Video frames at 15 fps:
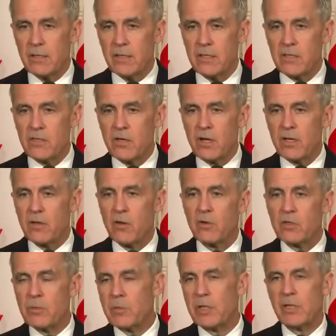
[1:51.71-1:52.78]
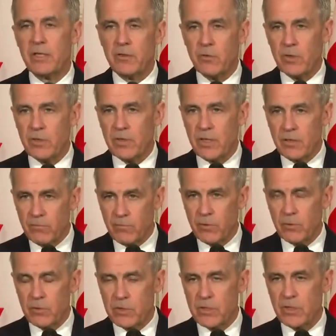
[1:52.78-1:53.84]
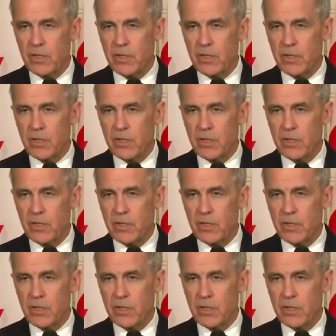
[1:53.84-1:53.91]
is not ultimately going to influence the